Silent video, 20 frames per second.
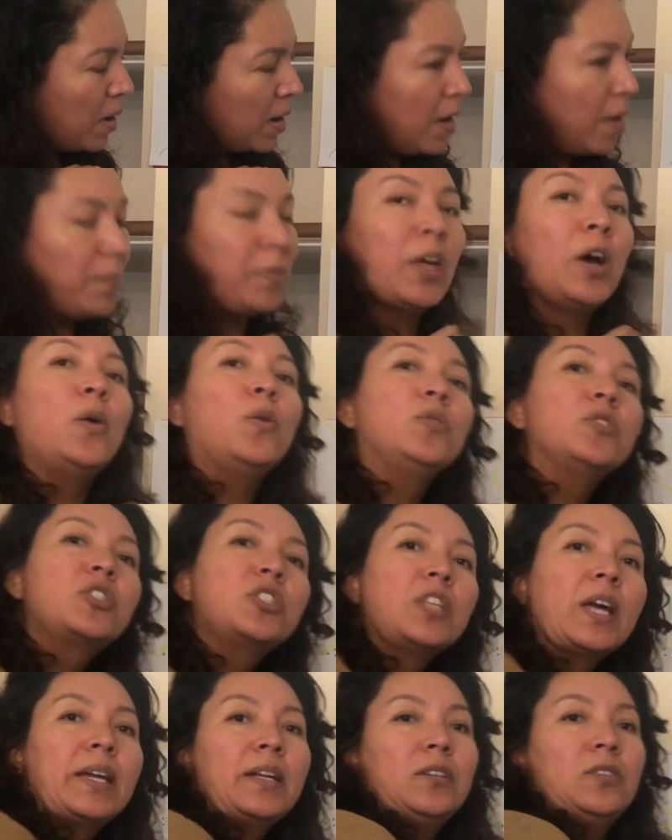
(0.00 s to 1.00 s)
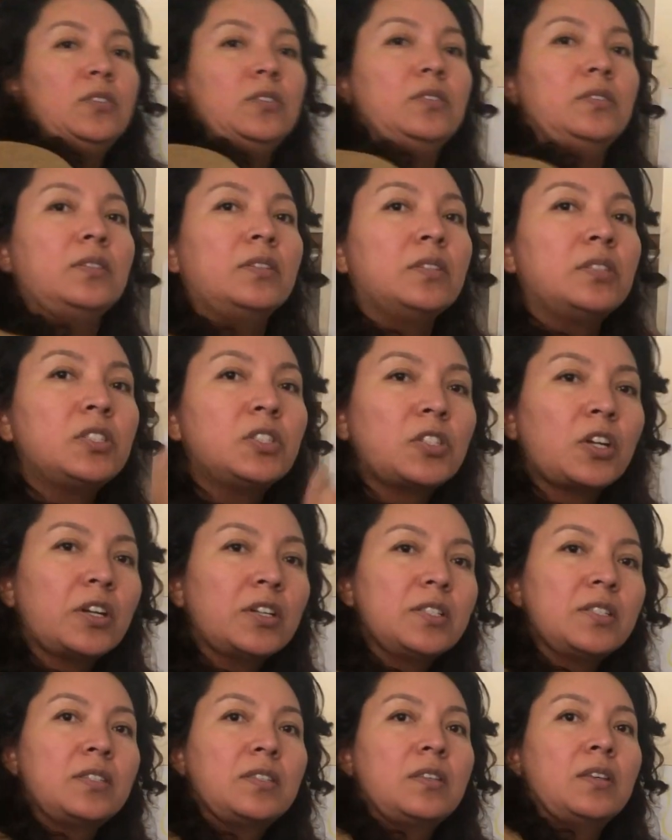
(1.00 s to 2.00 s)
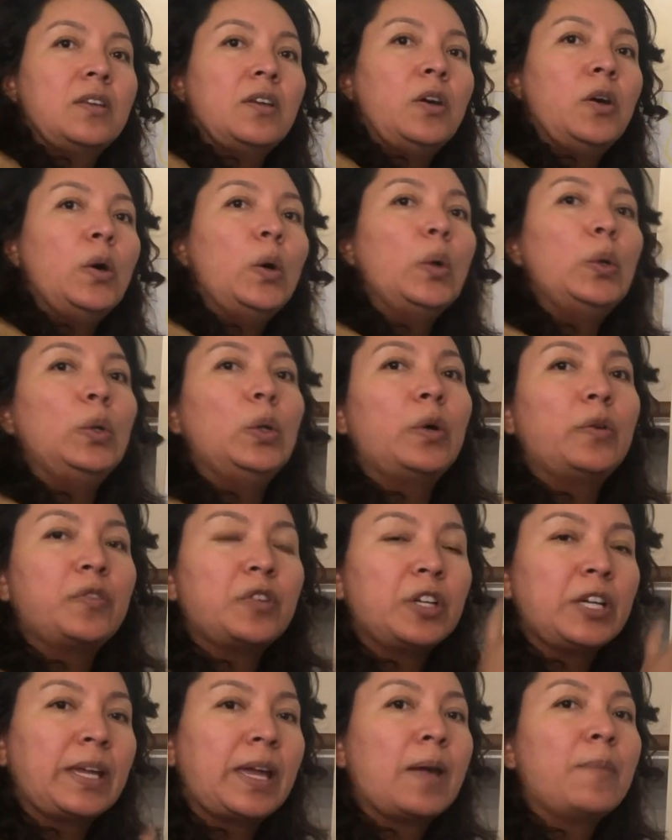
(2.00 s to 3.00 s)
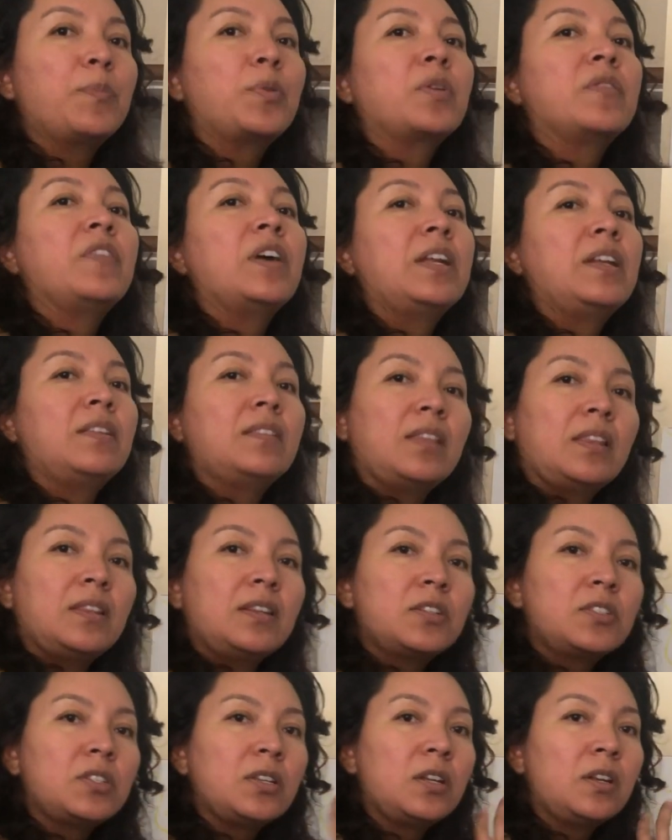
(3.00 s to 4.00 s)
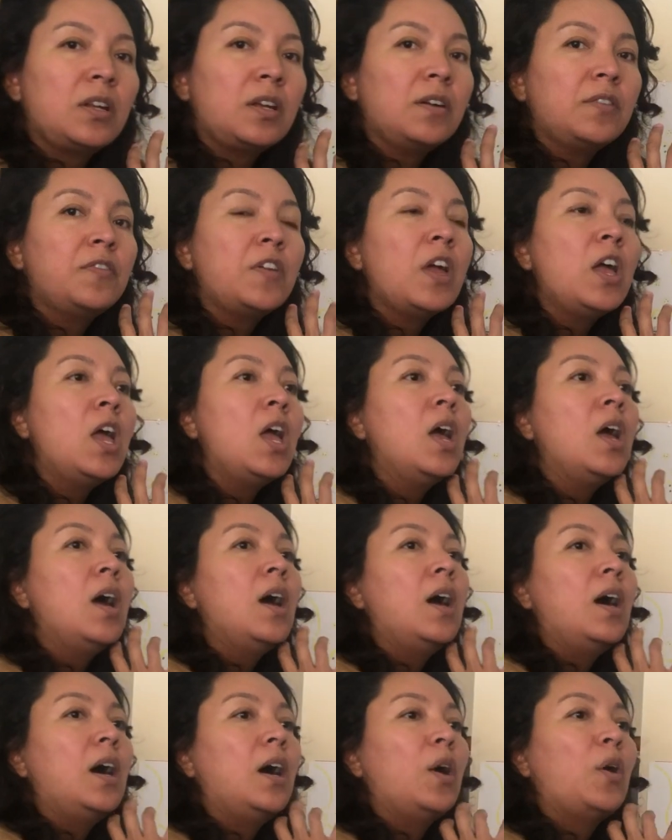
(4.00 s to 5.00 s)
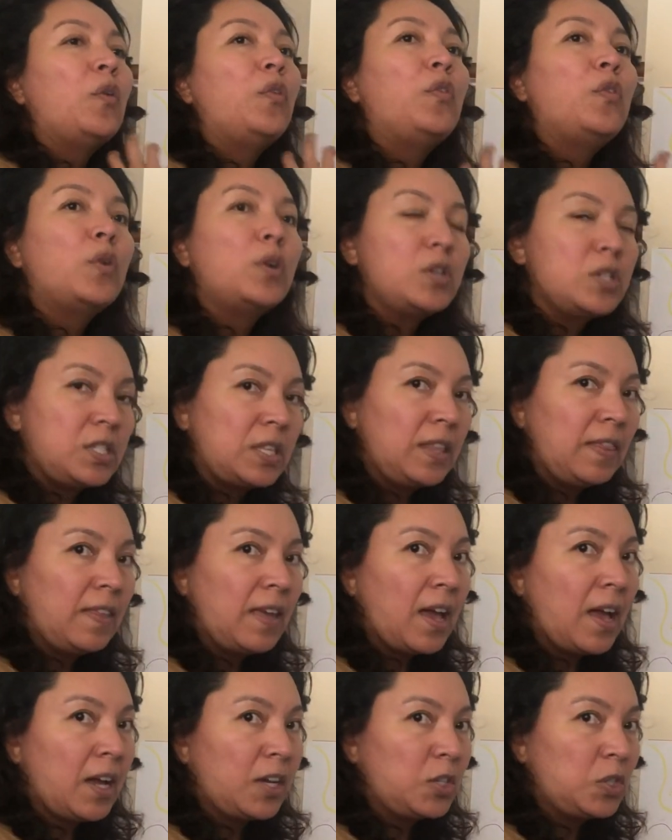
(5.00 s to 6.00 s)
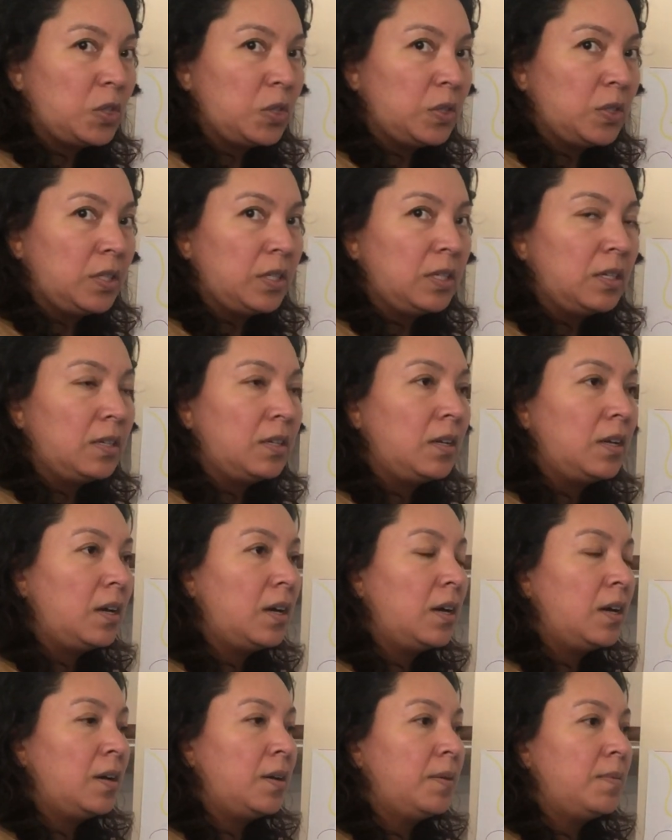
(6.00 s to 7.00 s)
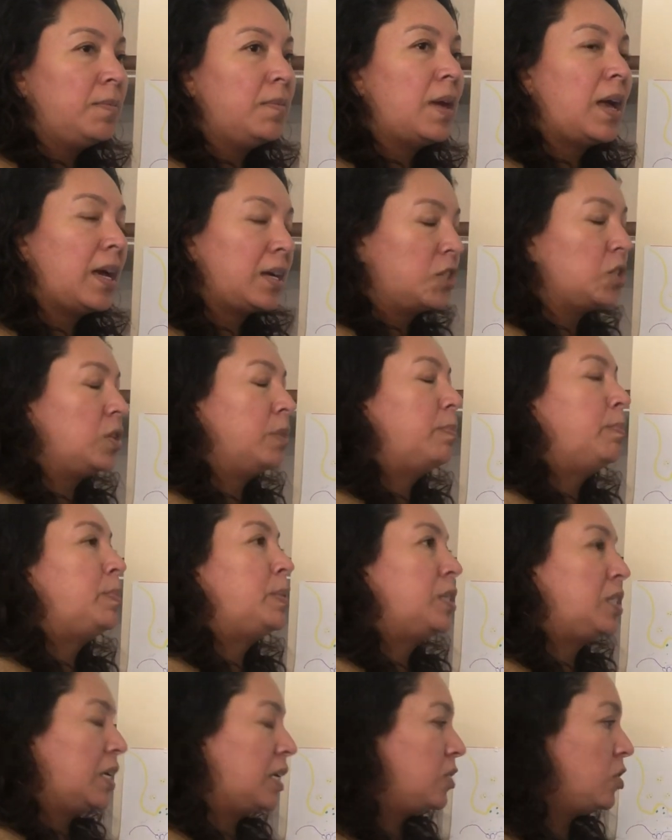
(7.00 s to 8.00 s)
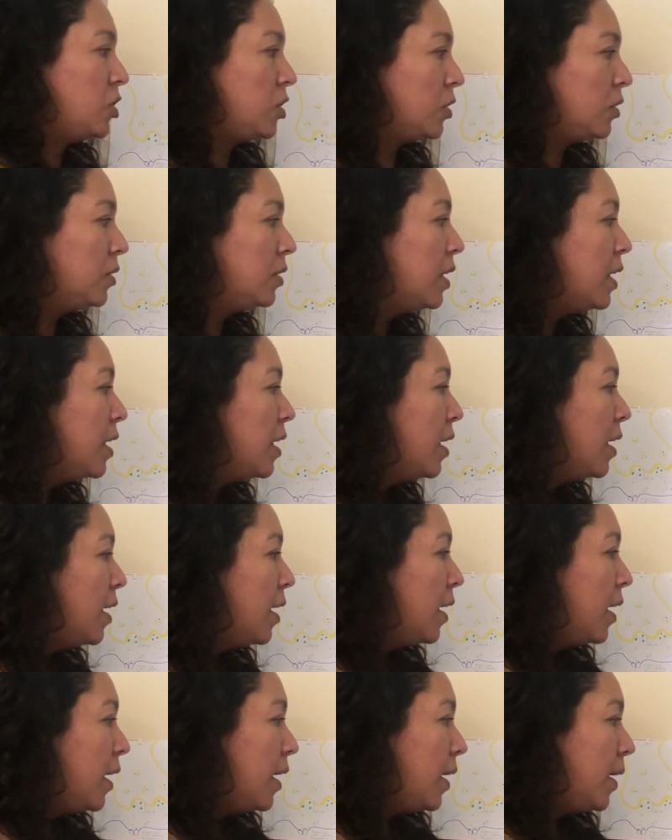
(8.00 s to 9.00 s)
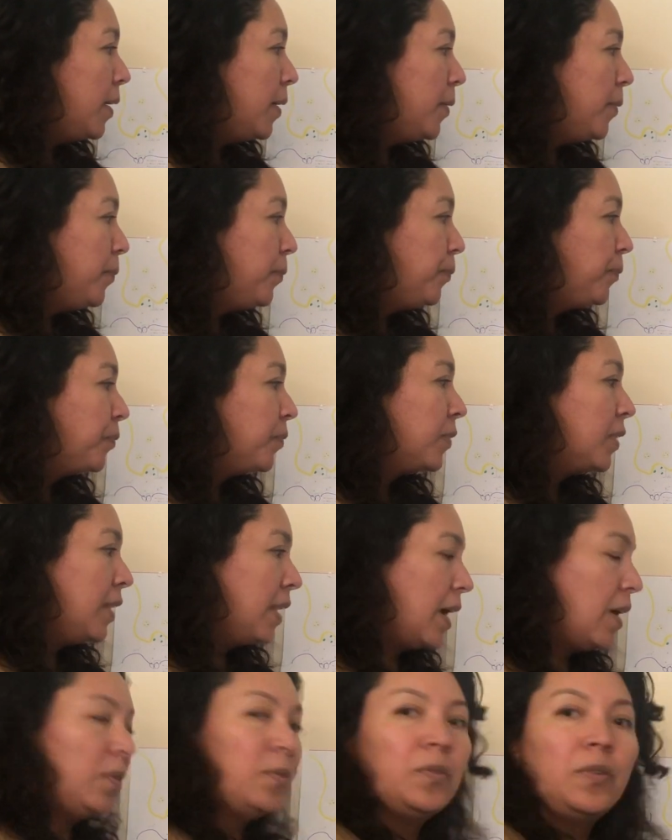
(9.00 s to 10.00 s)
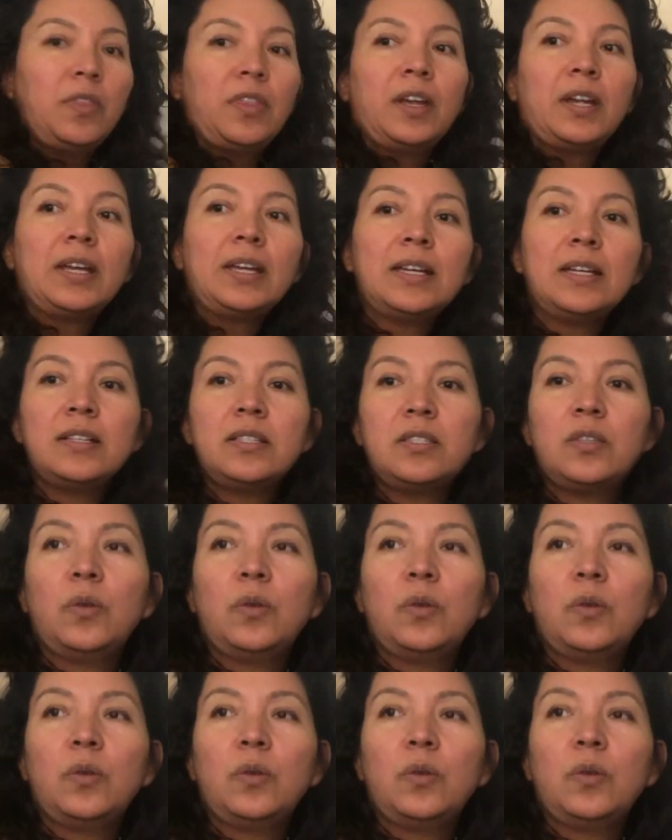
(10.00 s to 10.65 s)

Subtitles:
the whole cycle starts all over again, provided that there's enough force in the action potential. Now, there is a